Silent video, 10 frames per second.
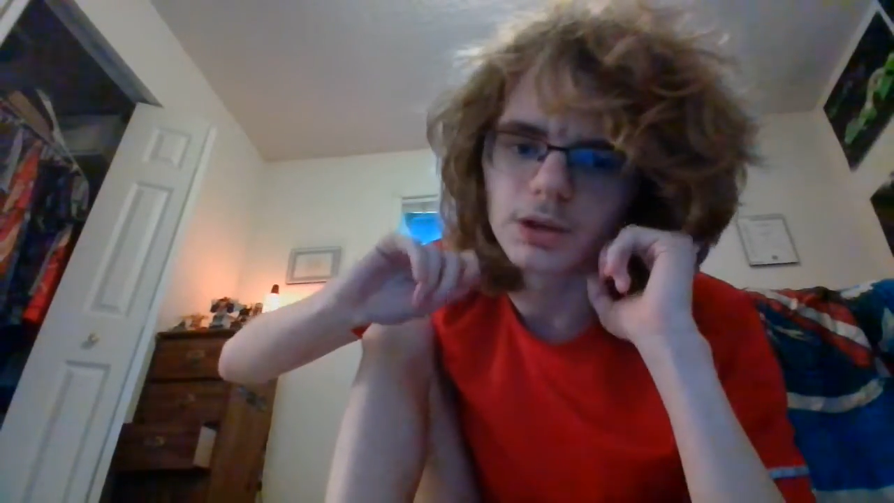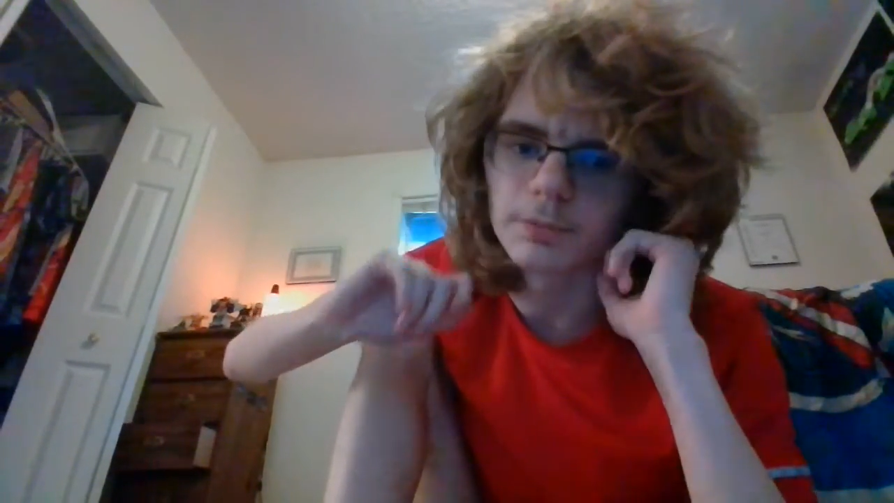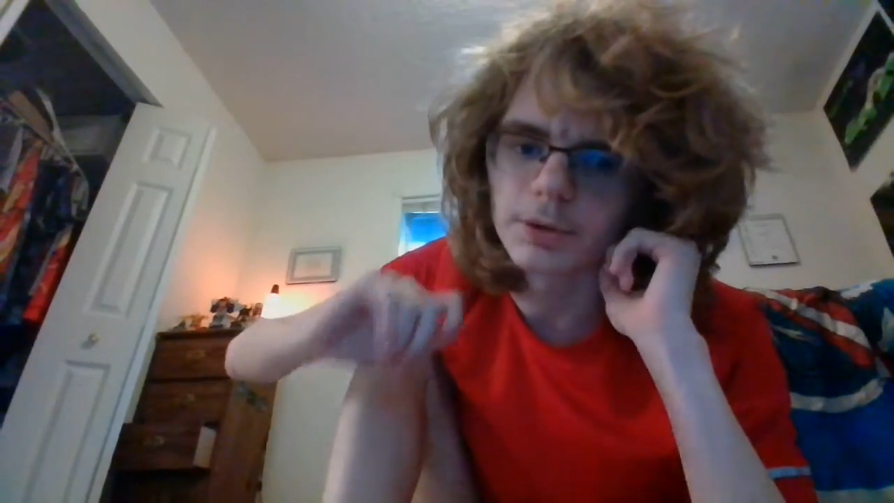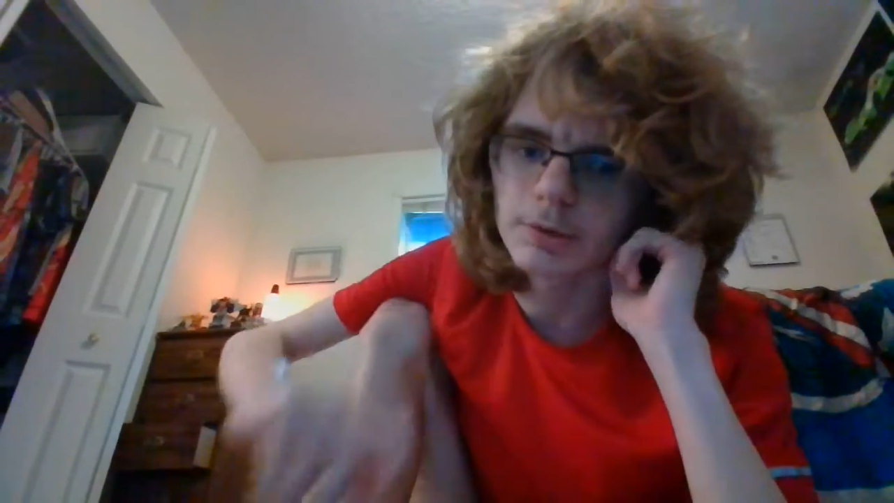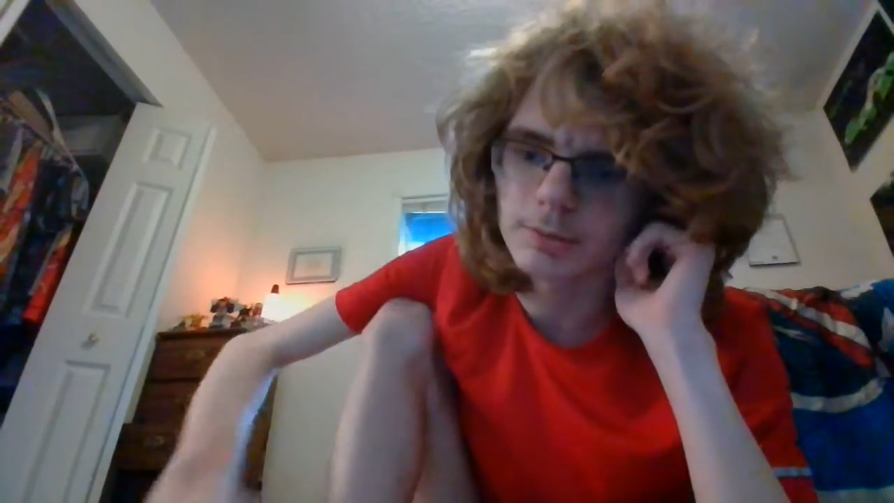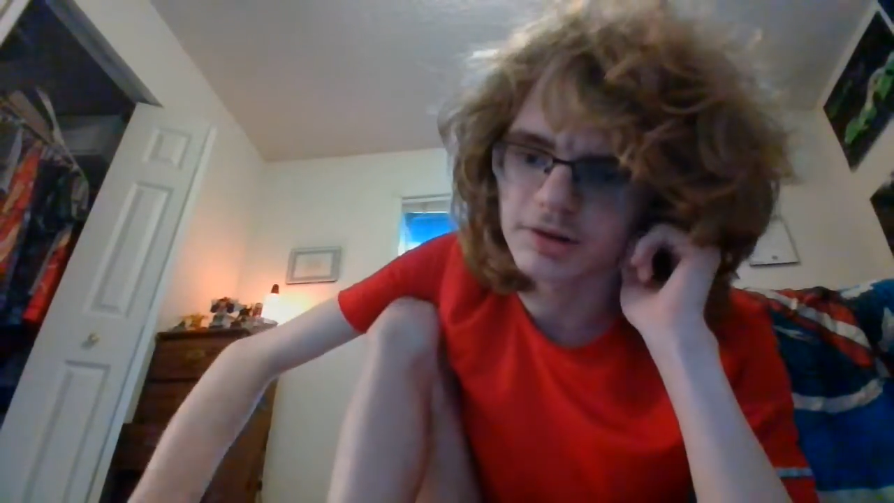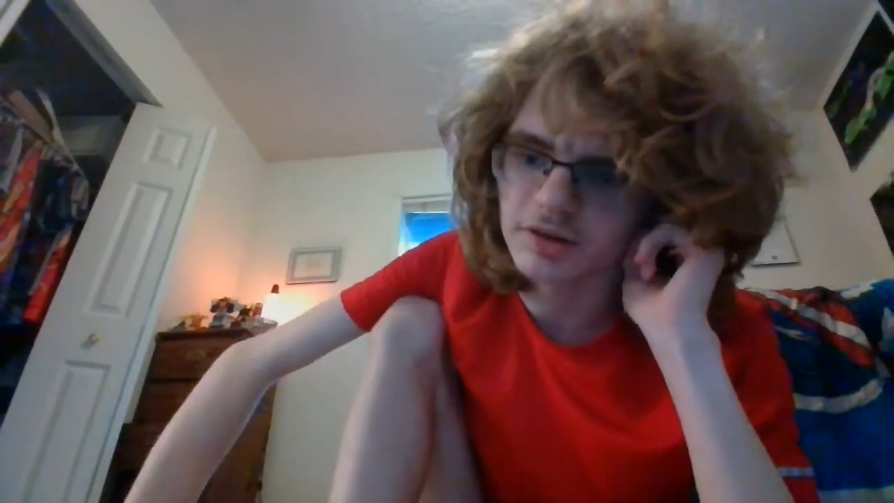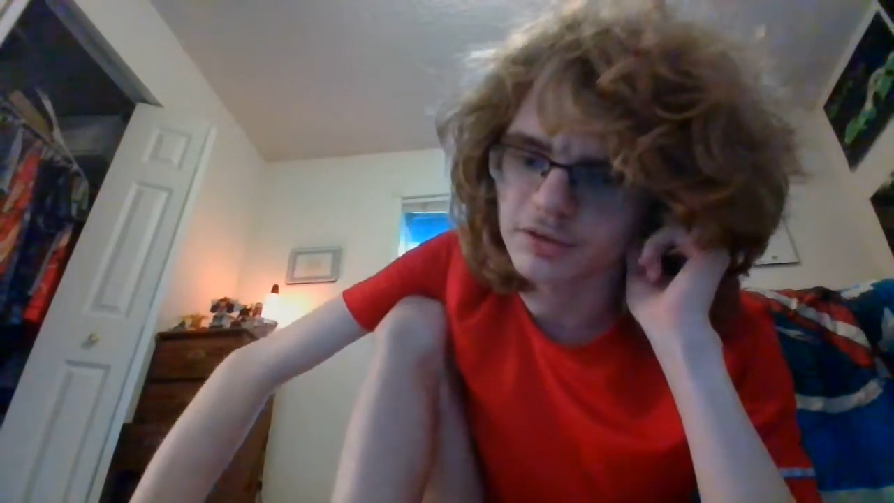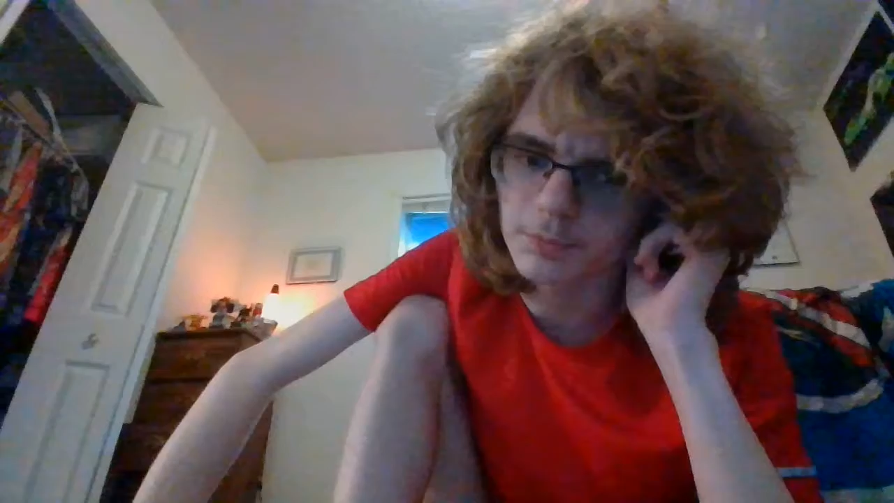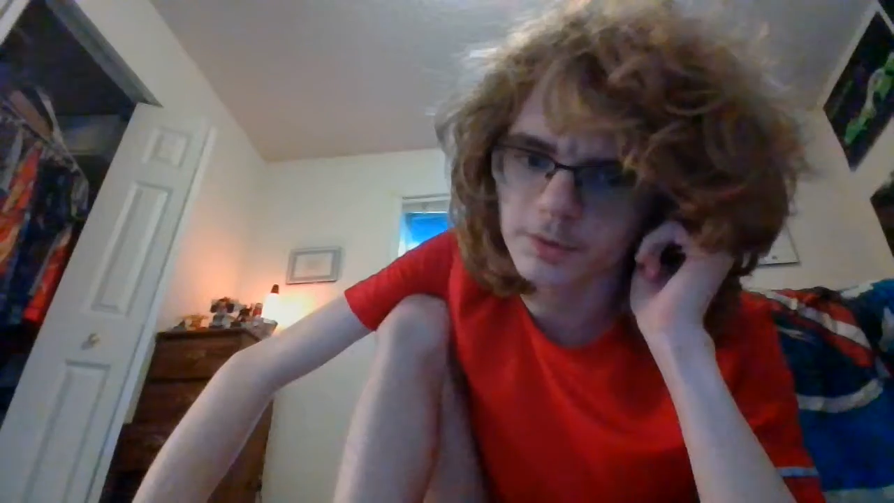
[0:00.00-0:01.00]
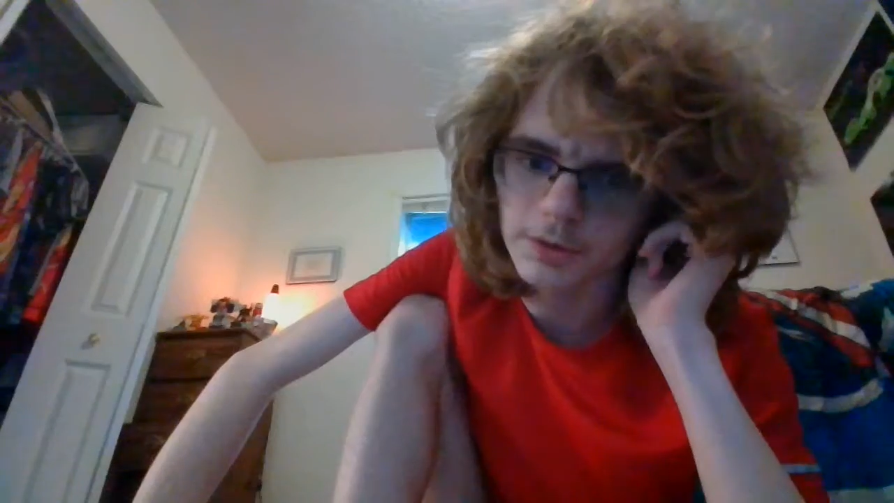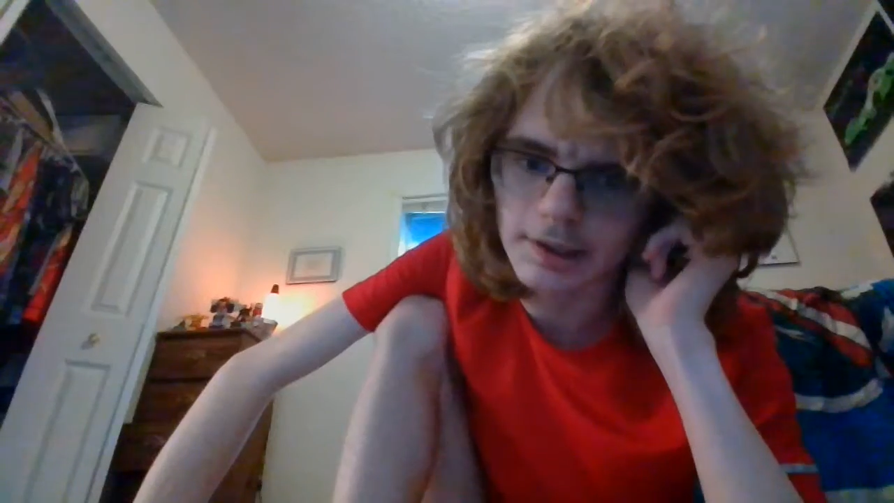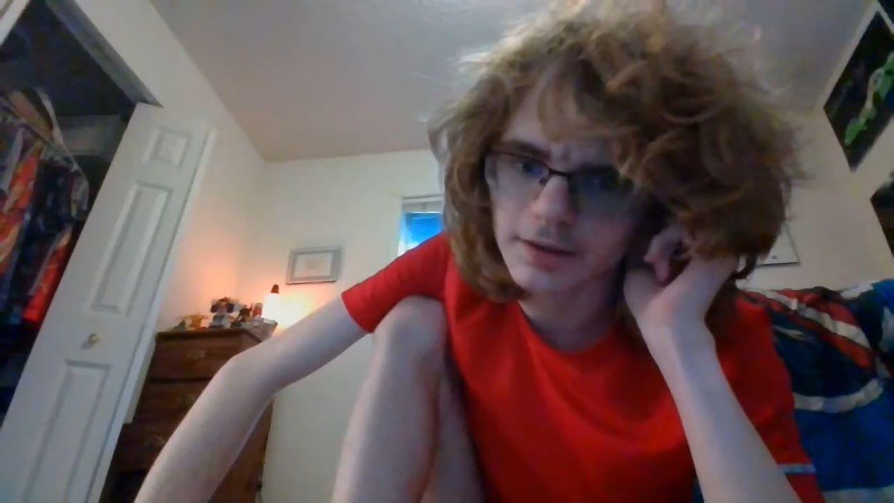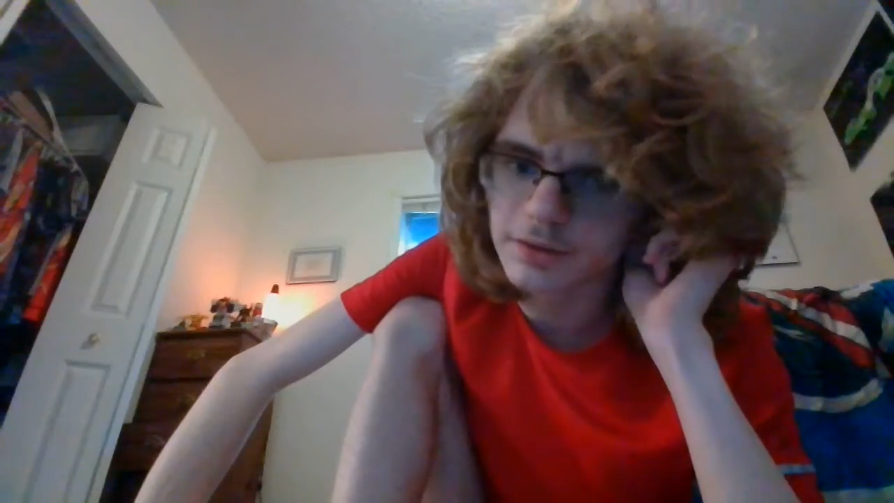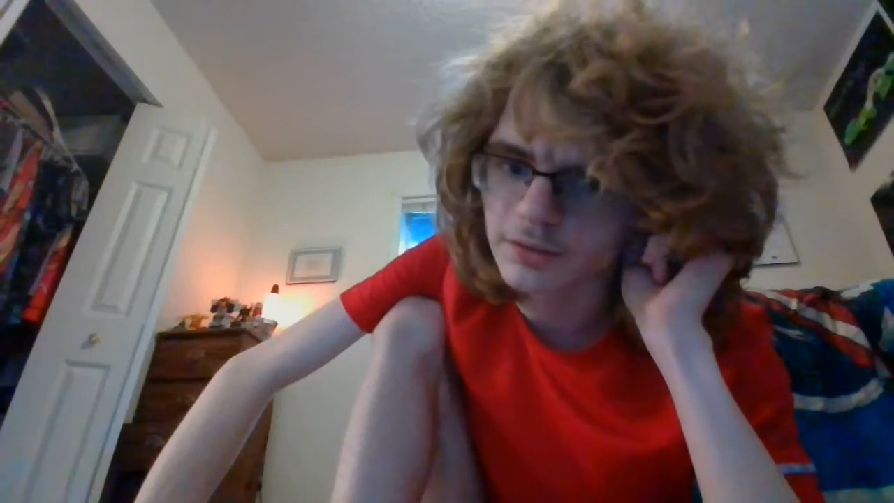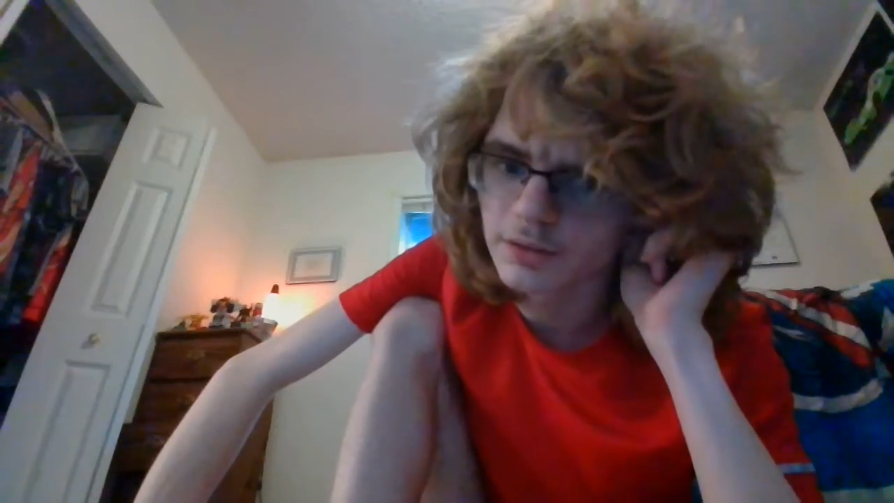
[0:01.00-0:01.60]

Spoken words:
people have been saying some pretty bad.